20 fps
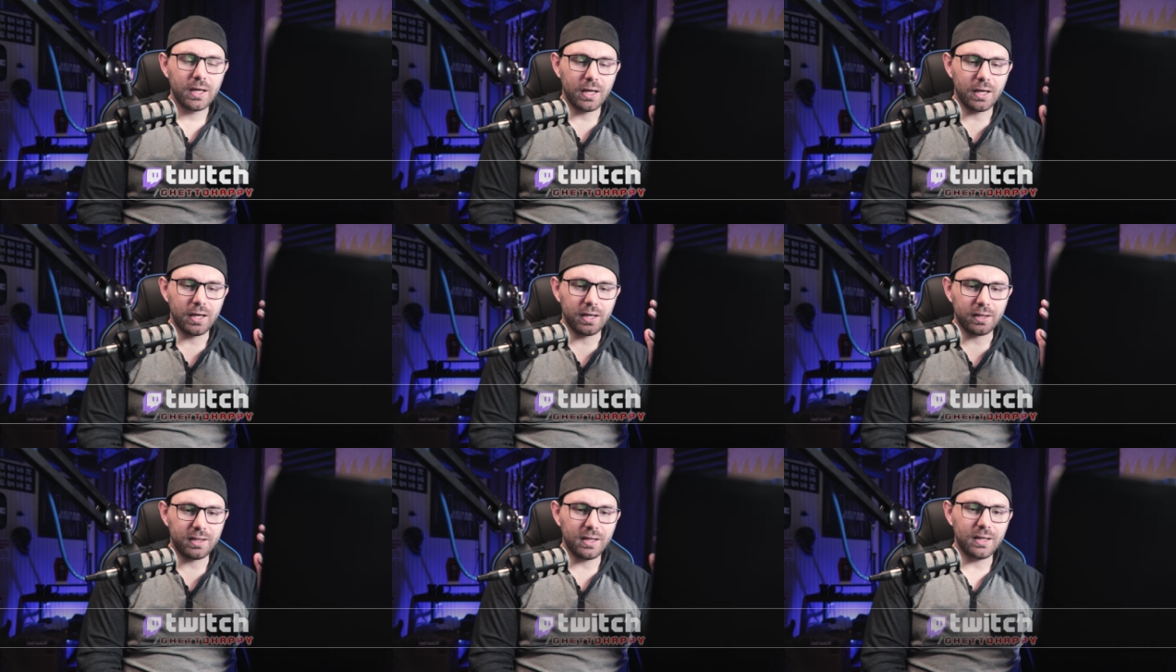
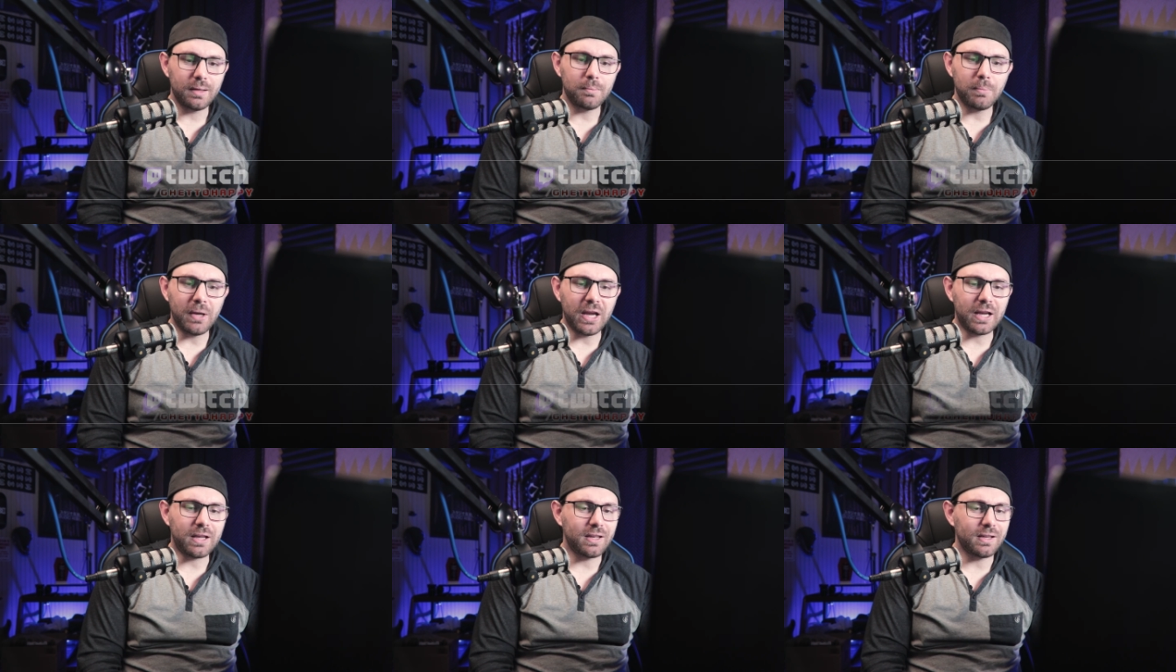uh, getting
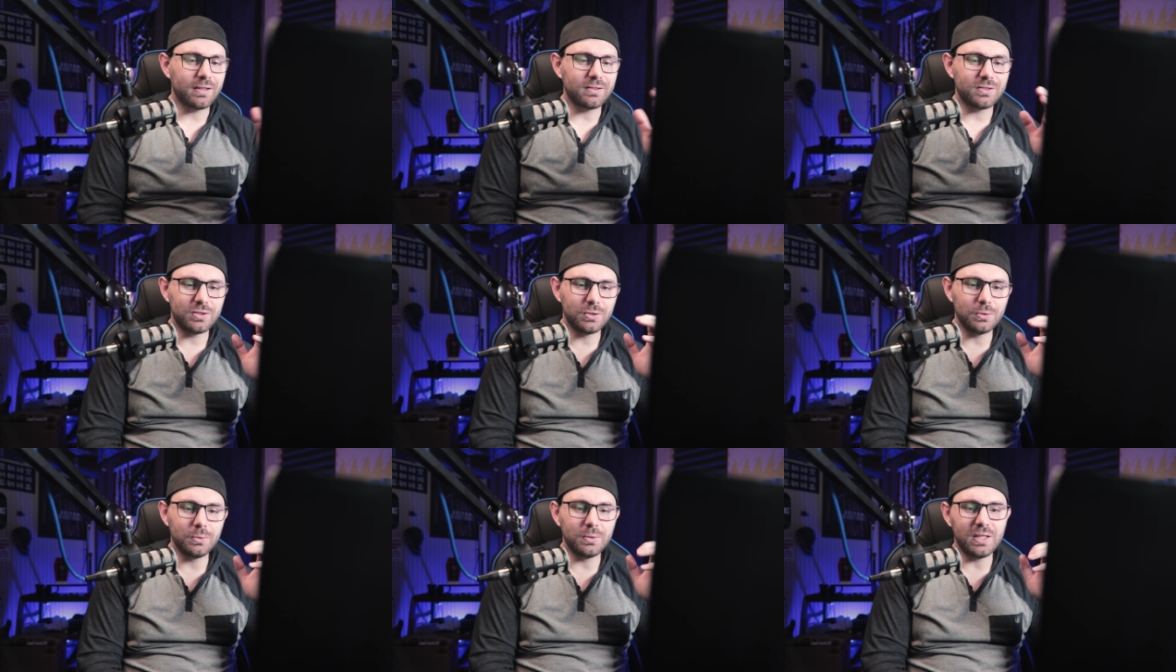back
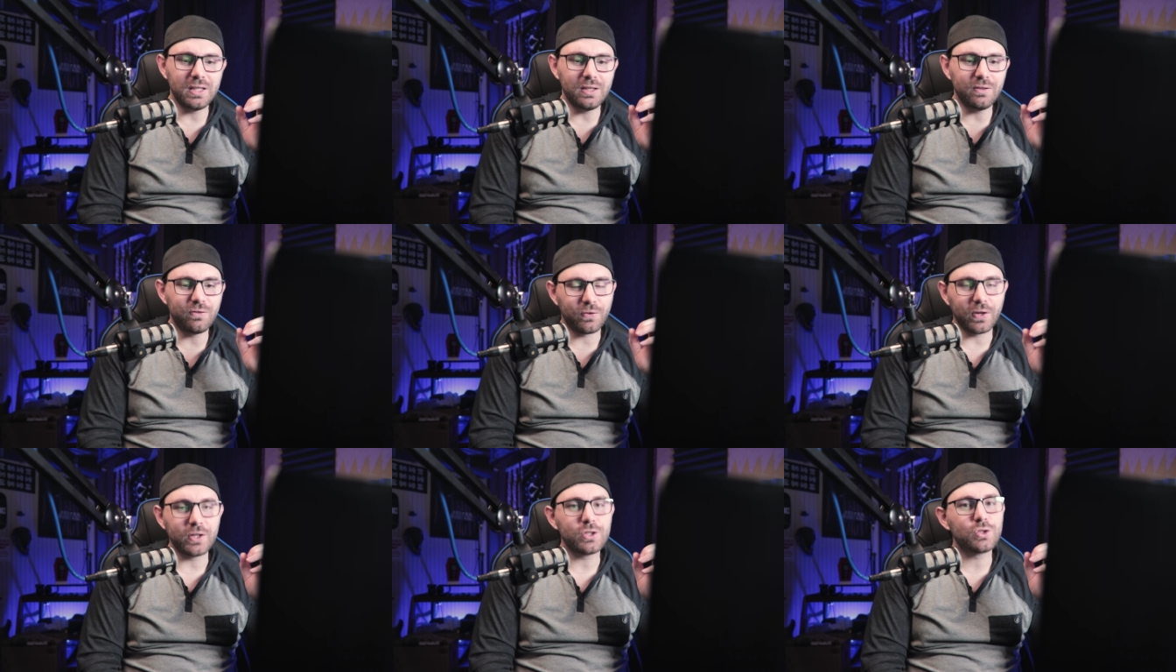into
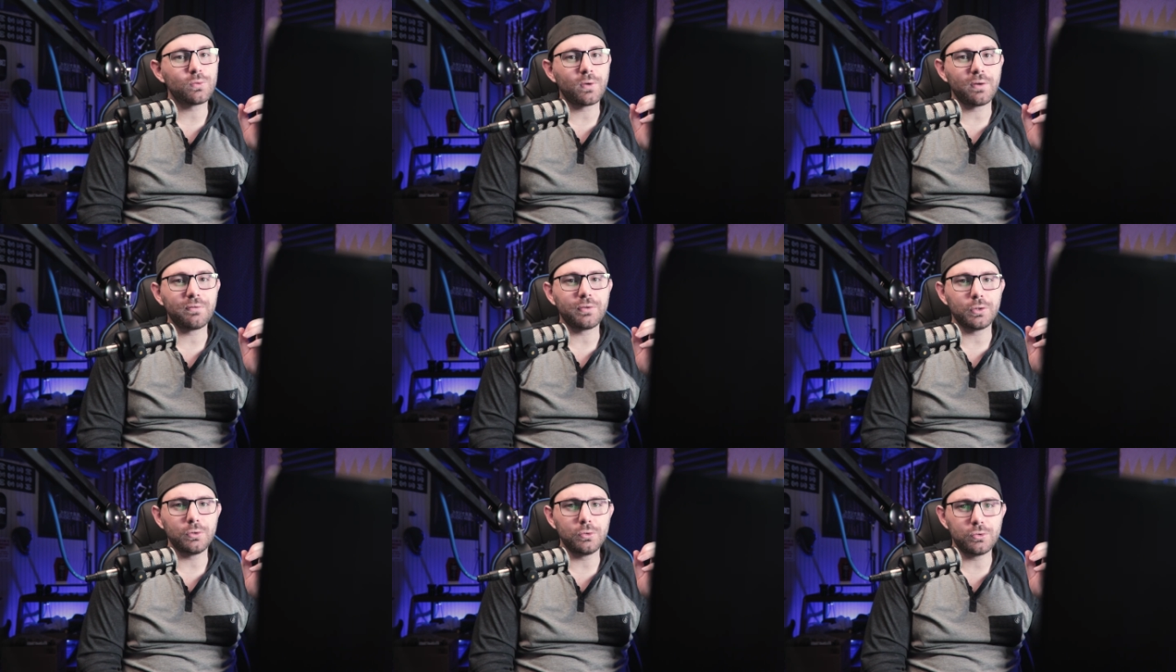the French
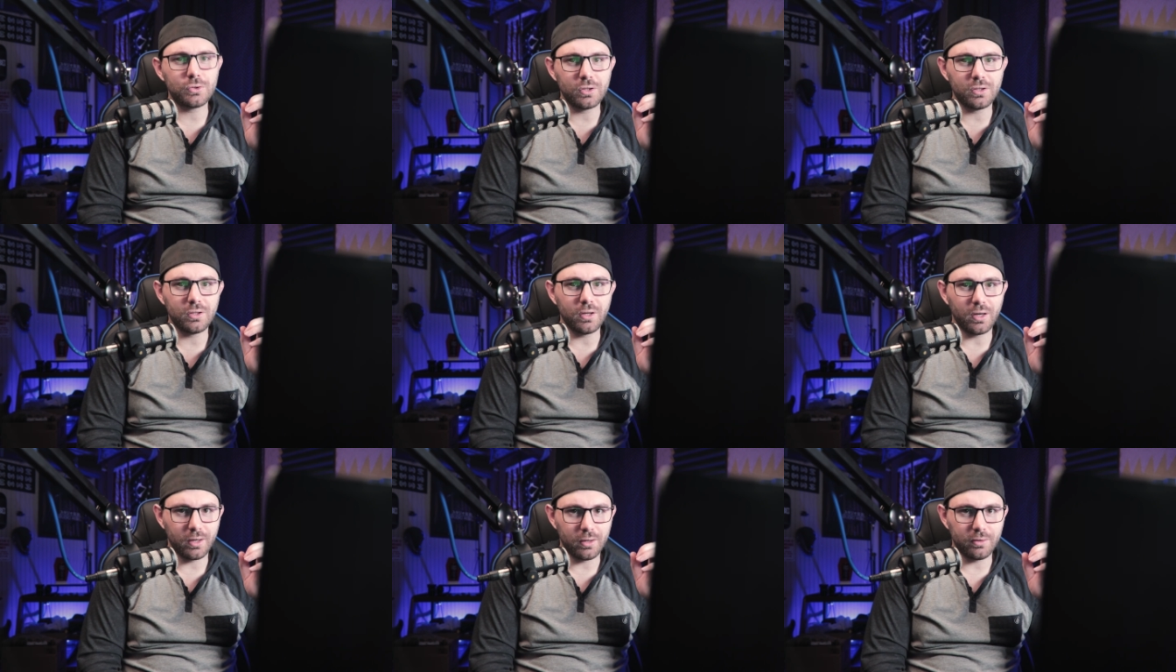
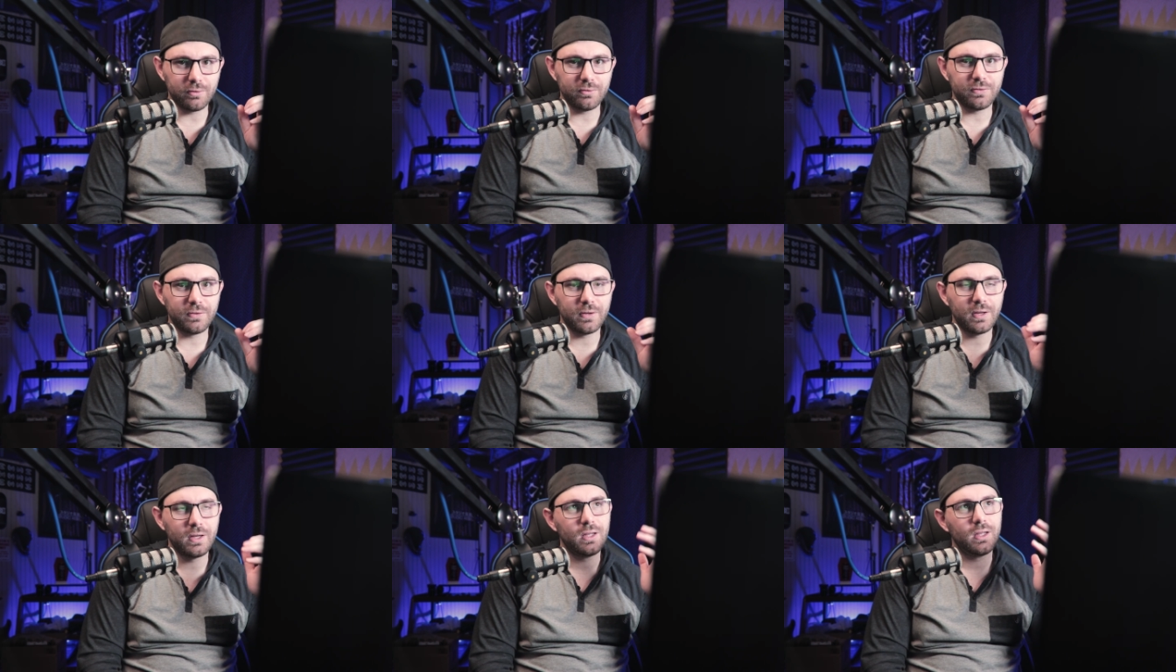Revolution of
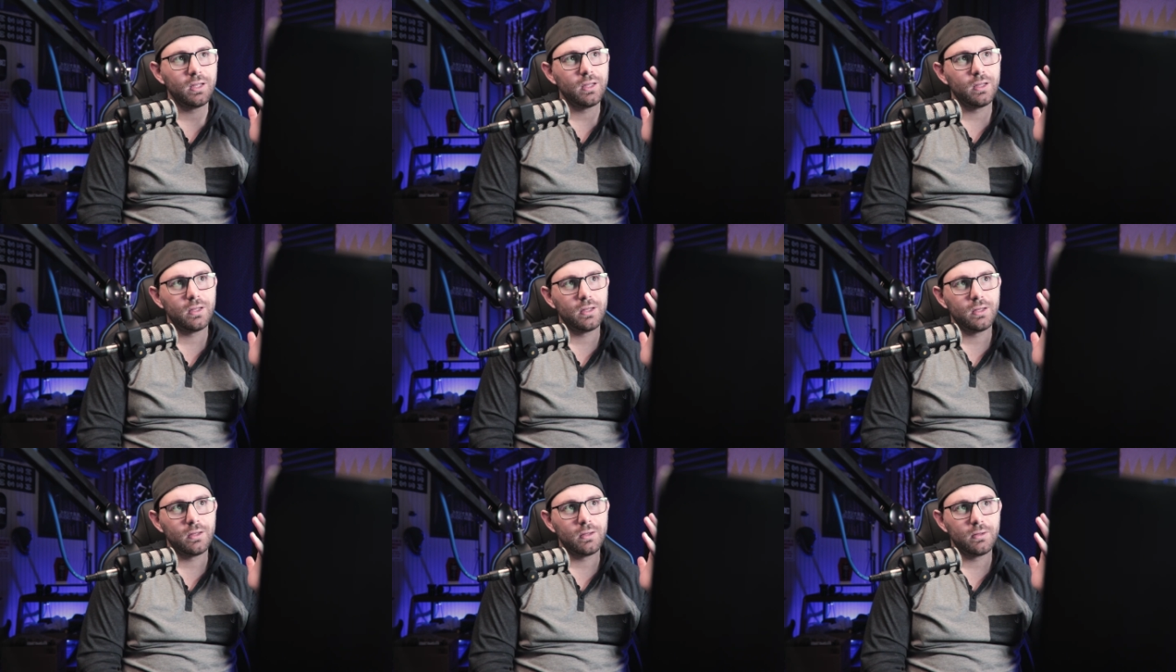
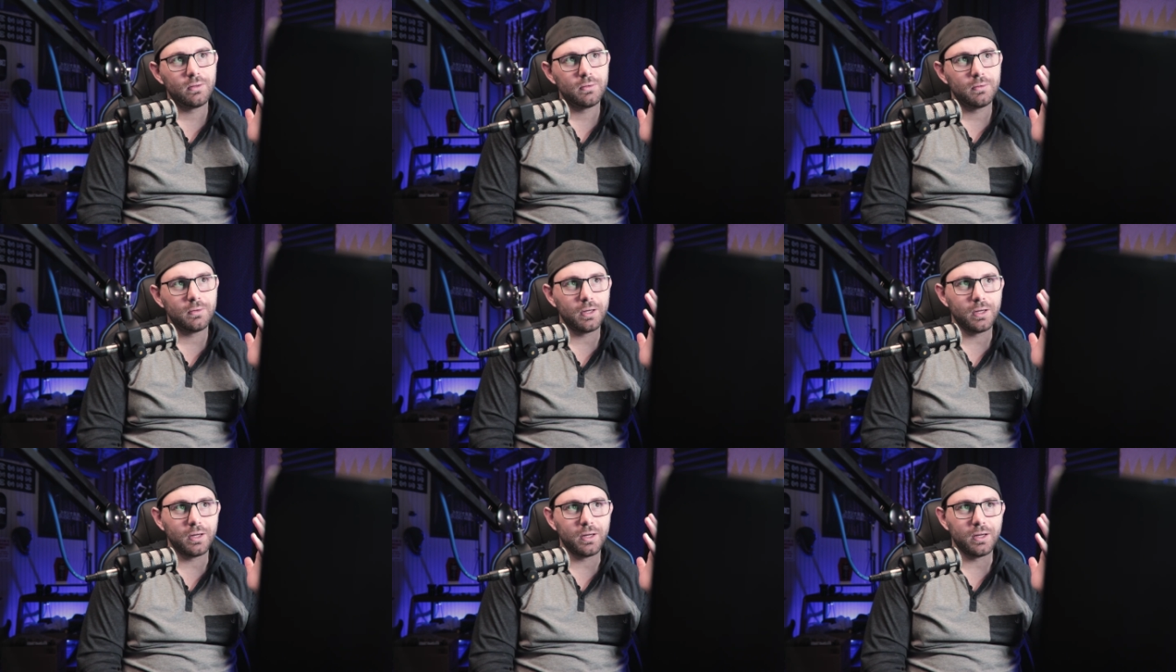
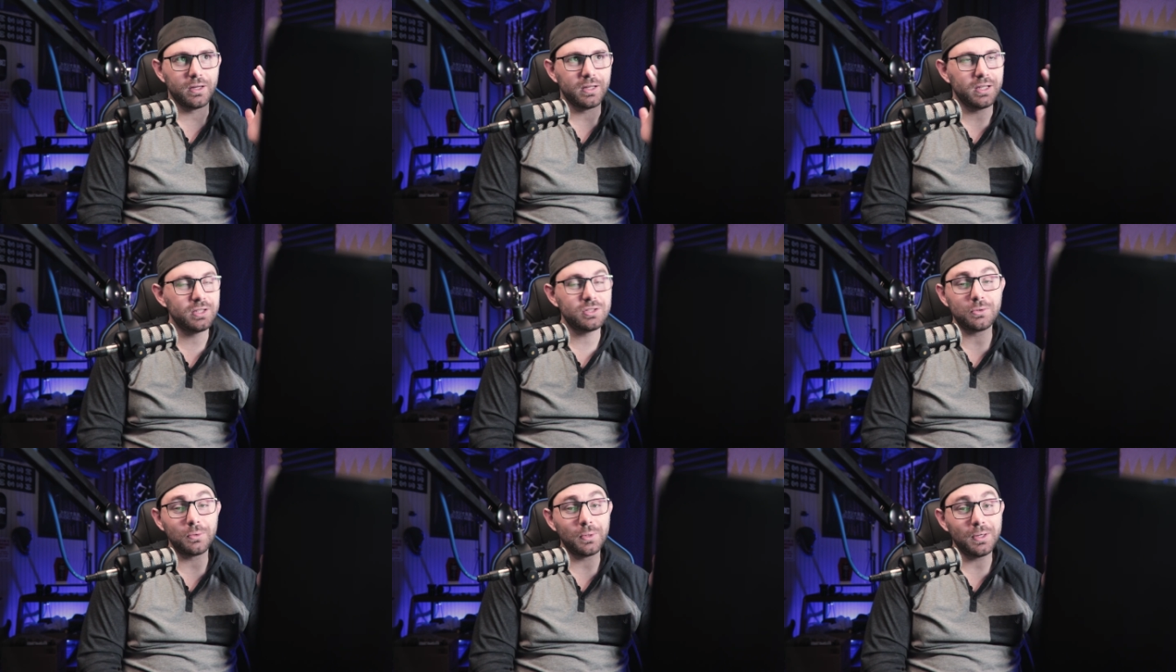uh,
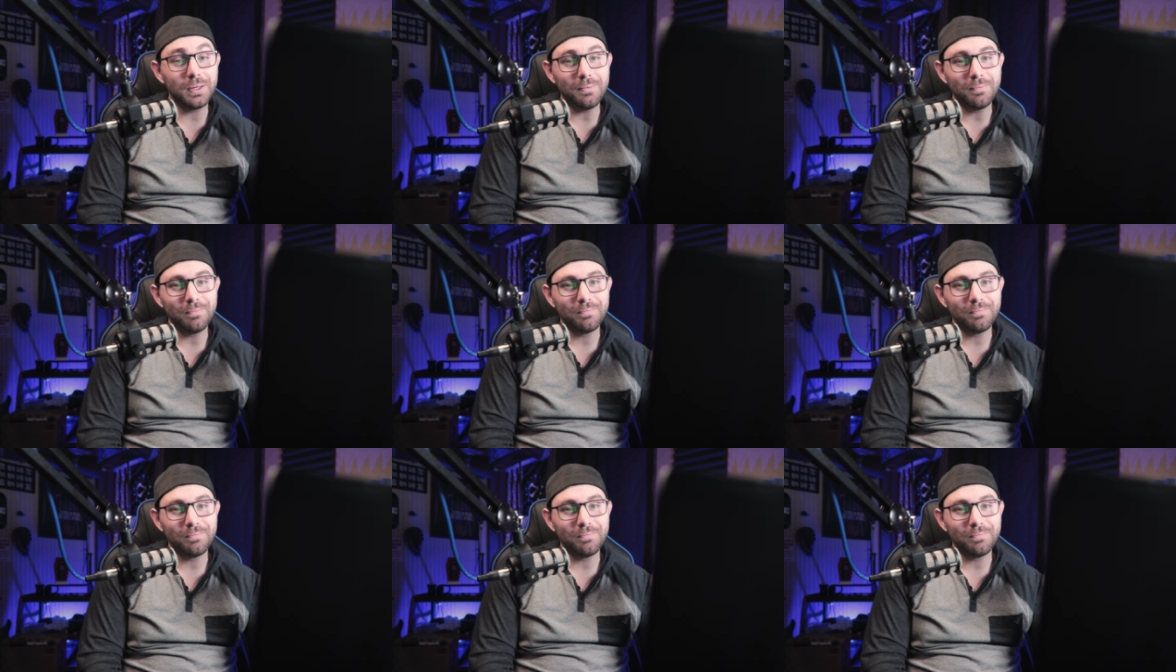history.